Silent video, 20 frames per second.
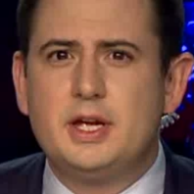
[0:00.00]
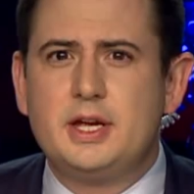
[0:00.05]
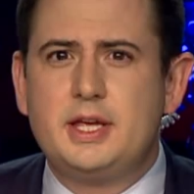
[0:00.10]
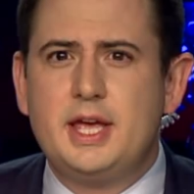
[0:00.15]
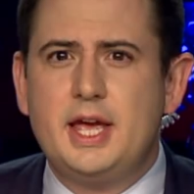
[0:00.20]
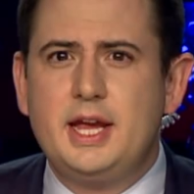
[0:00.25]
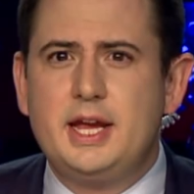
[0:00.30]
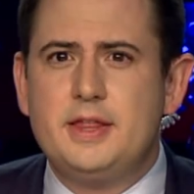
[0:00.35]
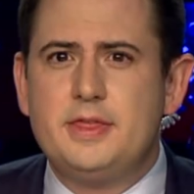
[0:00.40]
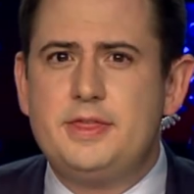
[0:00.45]

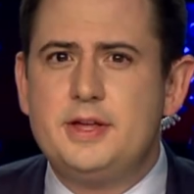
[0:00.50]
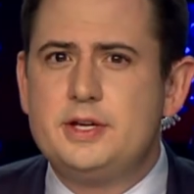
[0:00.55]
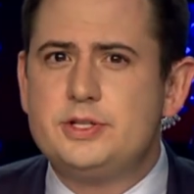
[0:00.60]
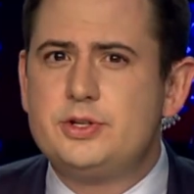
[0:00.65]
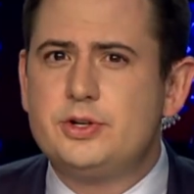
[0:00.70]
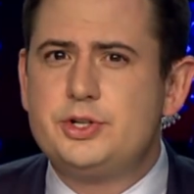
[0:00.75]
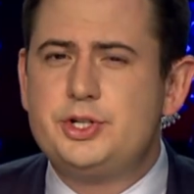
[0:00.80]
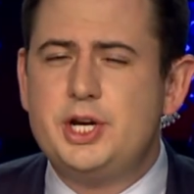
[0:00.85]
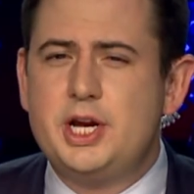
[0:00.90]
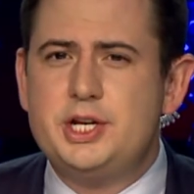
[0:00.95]
Kagan,
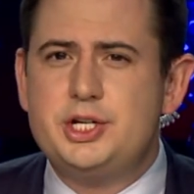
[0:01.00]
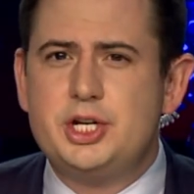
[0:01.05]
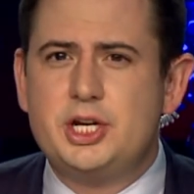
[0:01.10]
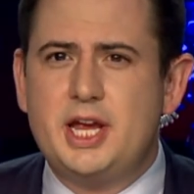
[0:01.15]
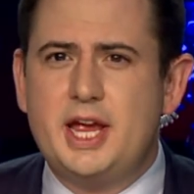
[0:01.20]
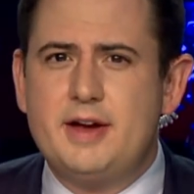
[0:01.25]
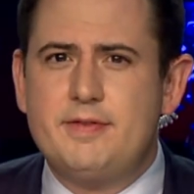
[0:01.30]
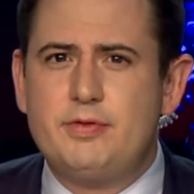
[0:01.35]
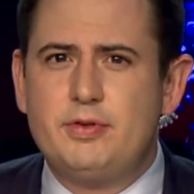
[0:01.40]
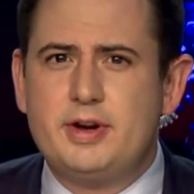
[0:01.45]
things are
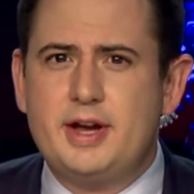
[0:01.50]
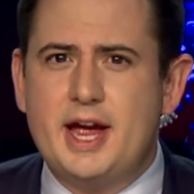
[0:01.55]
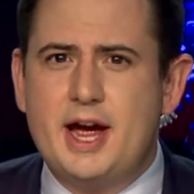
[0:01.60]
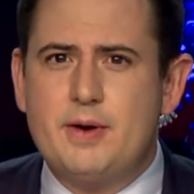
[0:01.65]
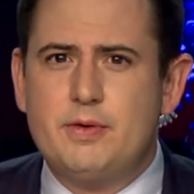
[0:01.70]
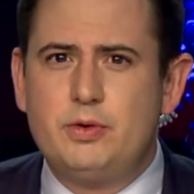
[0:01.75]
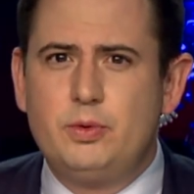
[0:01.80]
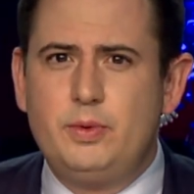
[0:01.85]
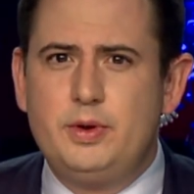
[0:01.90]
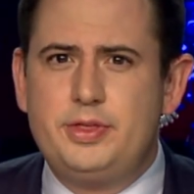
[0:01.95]
changing every
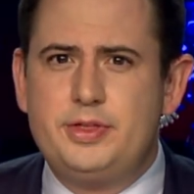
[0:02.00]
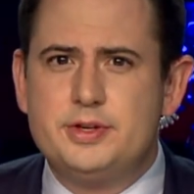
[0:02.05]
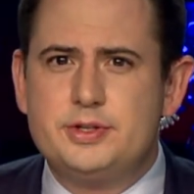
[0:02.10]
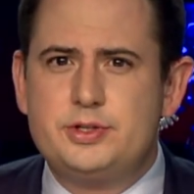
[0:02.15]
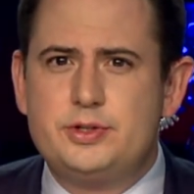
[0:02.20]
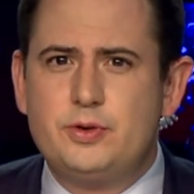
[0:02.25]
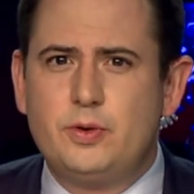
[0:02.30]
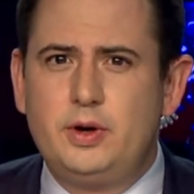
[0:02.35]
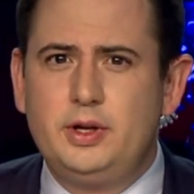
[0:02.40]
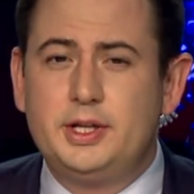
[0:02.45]
hour with
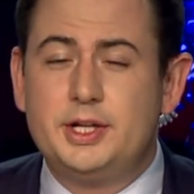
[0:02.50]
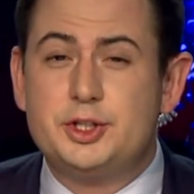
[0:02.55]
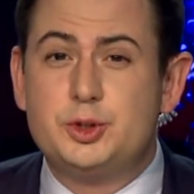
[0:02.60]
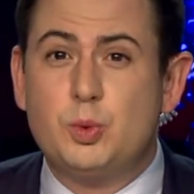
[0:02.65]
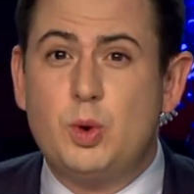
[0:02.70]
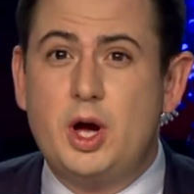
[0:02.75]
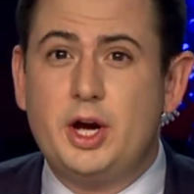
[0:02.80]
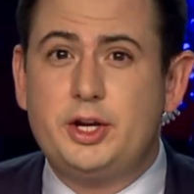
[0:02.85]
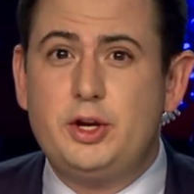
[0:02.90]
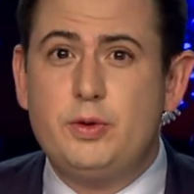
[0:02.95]
this story.
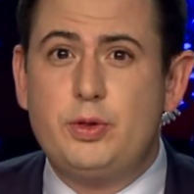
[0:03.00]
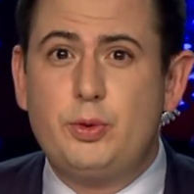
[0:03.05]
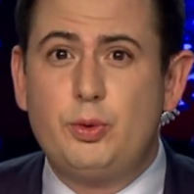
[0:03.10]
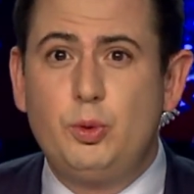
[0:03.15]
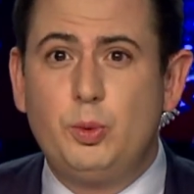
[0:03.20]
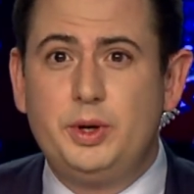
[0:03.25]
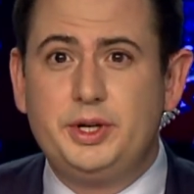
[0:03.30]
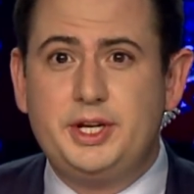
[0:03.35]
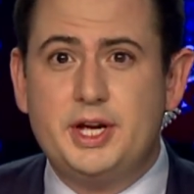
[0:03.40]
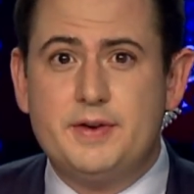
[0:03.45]
Let's walk you
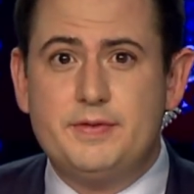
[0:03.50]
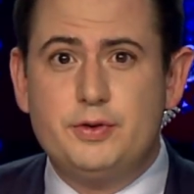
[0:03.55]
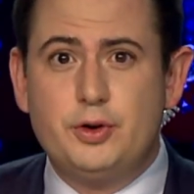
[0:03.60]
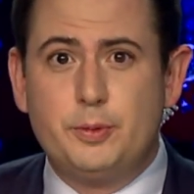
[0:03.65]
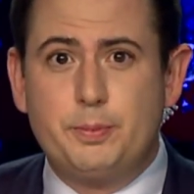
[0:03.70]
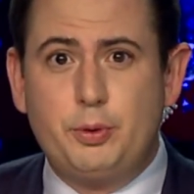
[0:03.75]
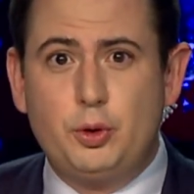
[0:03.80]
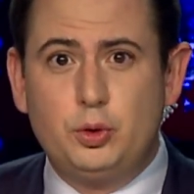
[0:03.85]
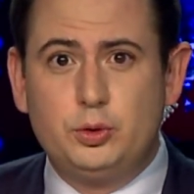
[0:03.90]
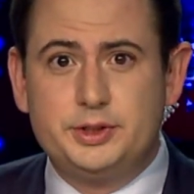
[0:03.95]
through what
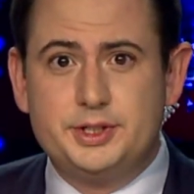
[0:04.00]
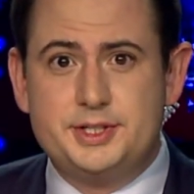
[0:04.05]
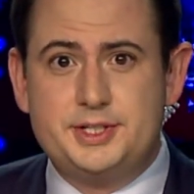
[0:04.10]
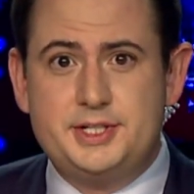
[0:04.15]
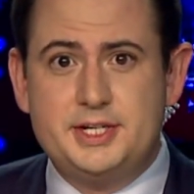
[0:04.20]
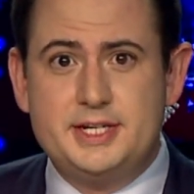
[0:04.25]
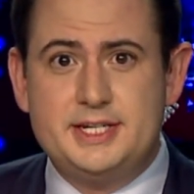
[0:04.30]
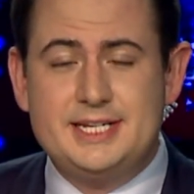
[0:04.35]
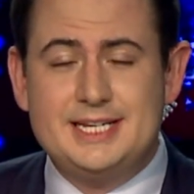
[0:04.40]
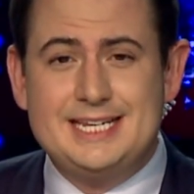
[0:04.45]
Governor
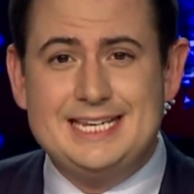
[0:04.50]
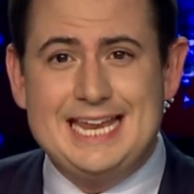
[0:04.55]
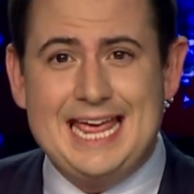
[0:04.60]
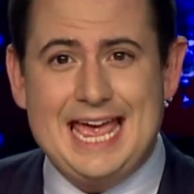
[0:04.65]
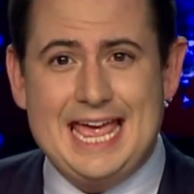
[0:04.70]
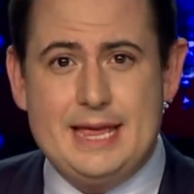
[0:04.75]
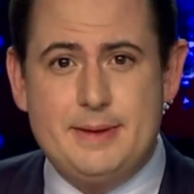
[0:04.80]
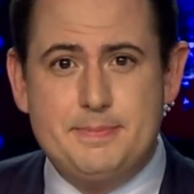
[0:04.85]
Polis did today.